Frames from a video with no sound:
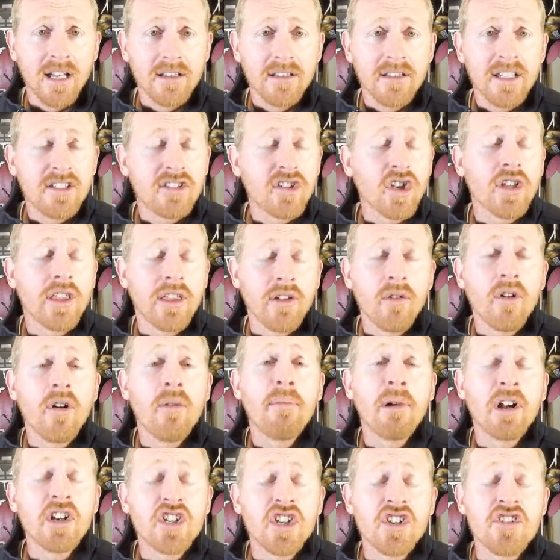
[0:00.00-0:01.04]
There were a
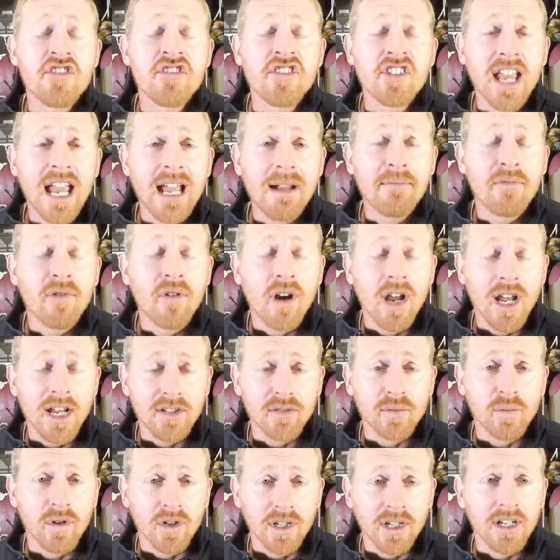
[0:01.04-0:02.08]
bunch of
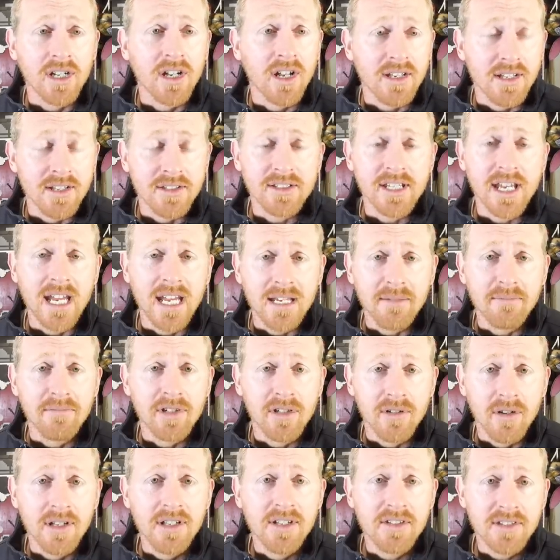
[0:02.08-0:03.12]
samurais working on this game. Do
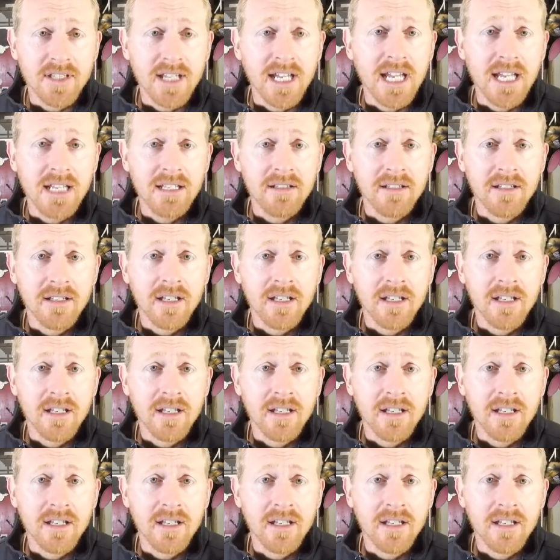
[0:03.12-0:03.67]
you understand?